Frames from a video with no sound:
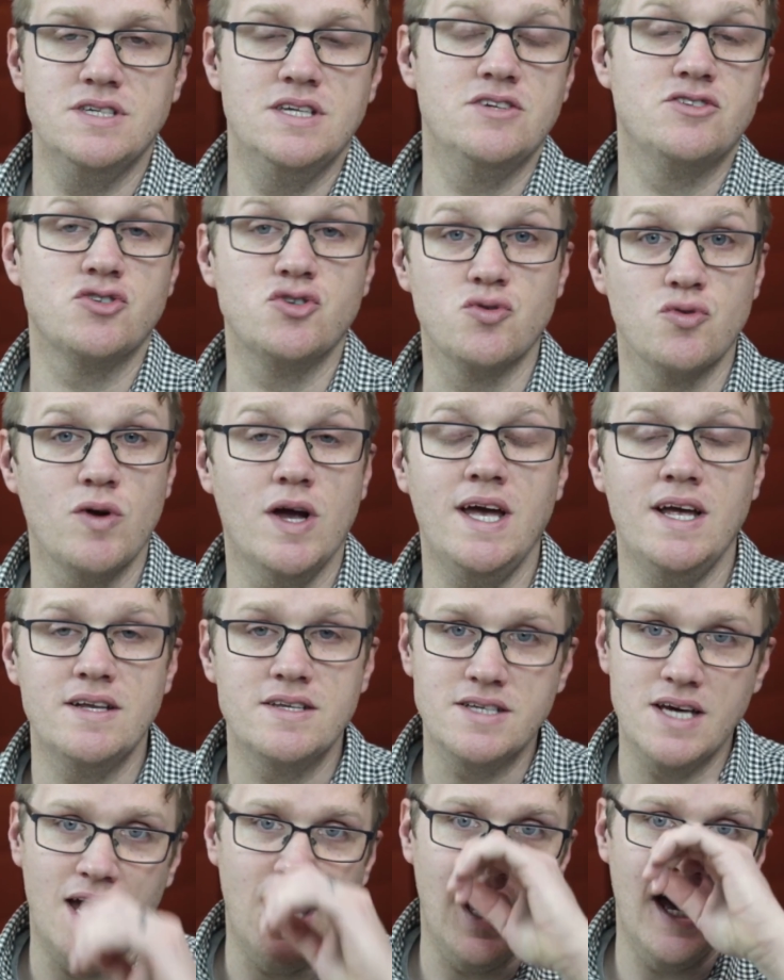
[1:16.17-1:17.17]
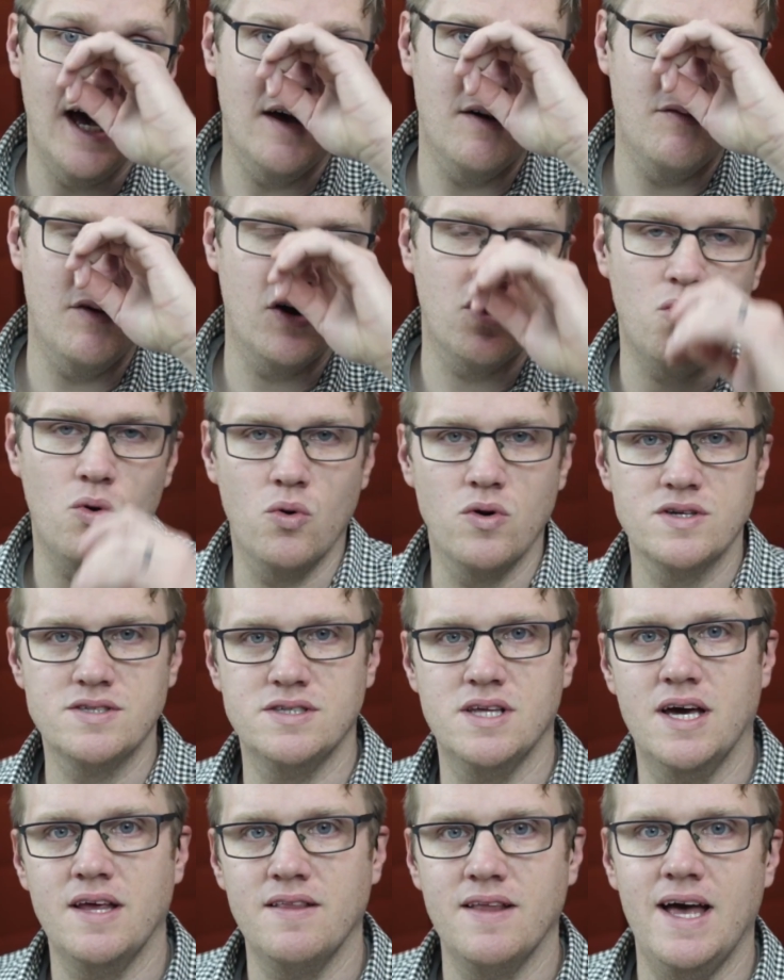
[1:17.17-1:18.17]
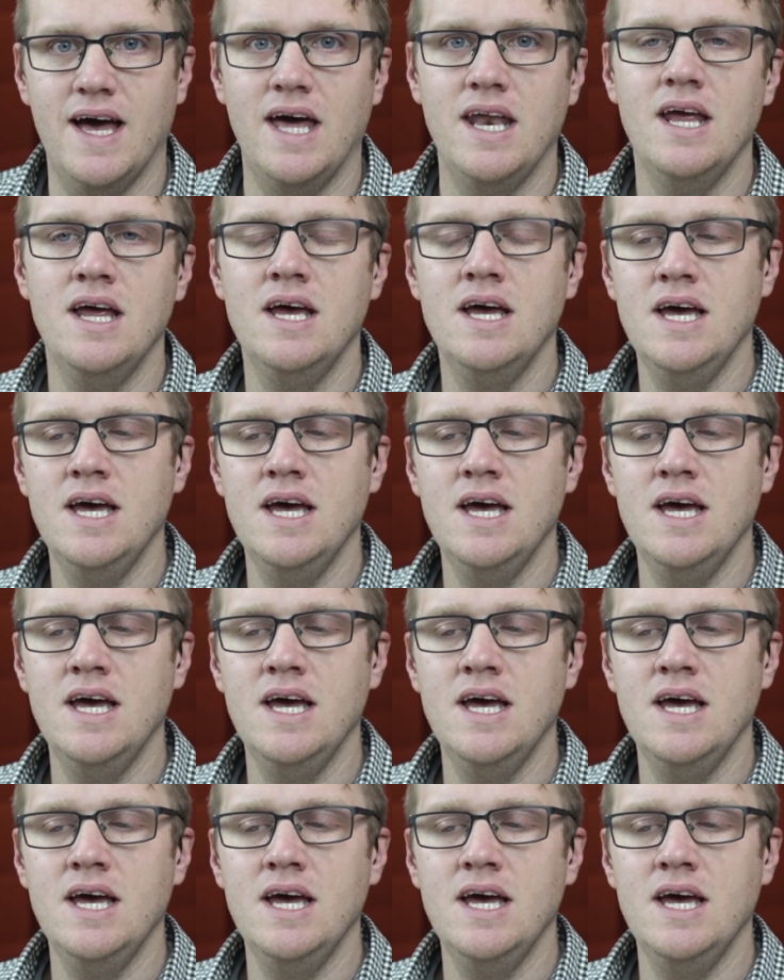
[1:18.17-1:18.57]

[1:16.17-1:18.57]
And it's great to have a course like that